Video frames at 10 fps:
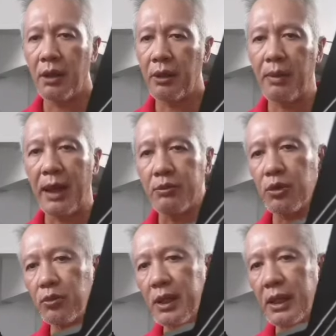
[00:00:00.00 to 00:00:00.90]
the
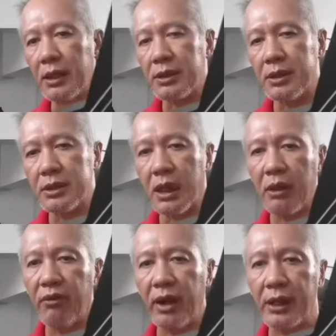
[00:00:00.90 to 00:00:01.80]
Batmobile and the
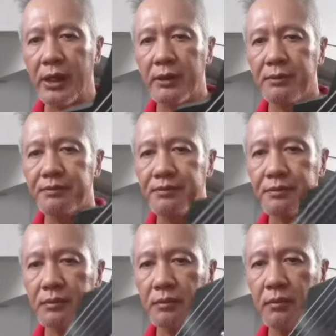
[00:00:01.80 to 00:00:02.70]
Stealth Fighter.
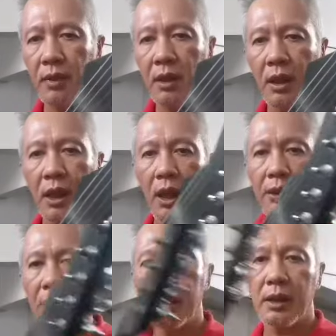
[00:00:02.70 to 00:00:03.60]

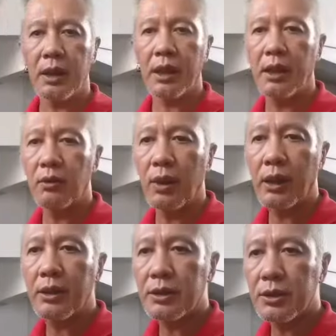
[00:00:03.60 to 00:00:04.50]
And then again,
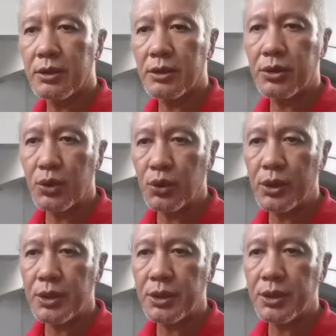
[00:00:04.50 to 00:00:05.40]
Wilkinson
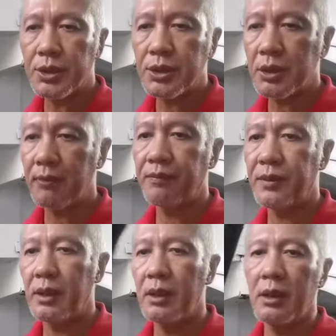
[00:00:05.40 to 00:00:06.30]
tuners
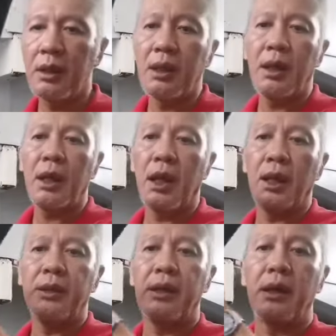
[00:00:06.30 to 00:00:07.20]

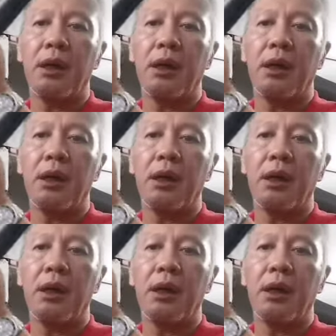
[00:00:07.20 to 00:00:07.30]
and